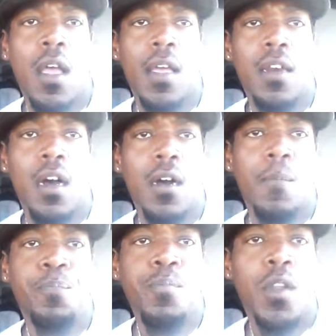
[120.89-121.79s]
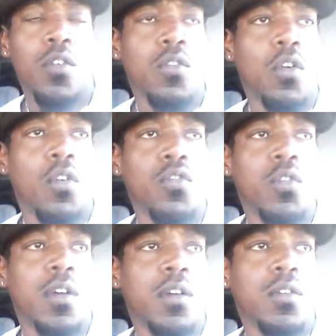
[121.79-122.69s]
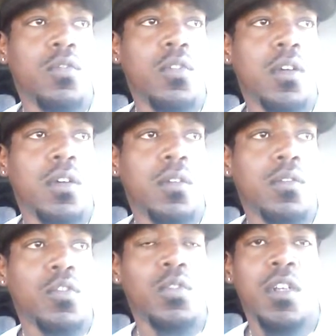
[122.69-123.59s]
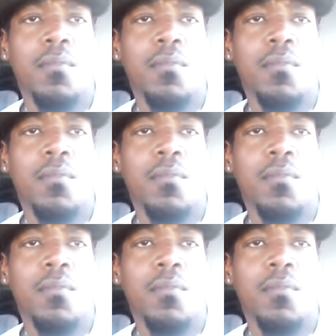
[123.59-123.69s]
And you could use your